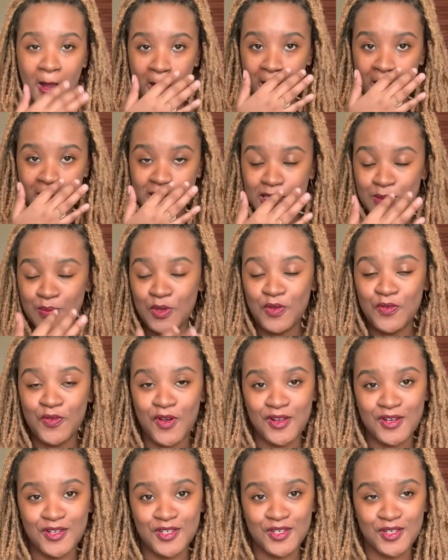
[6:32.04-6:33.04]
let's move
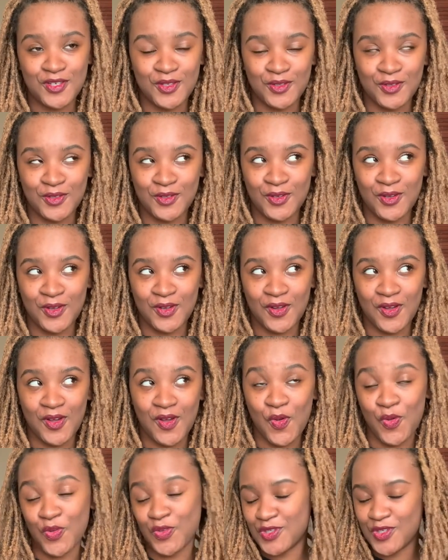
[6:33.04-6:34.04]
on to
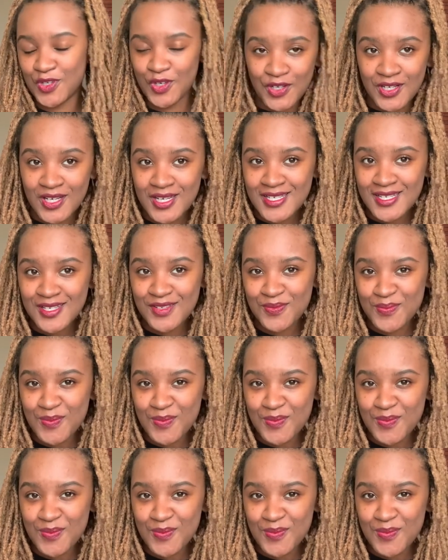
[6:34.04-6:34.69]
alternative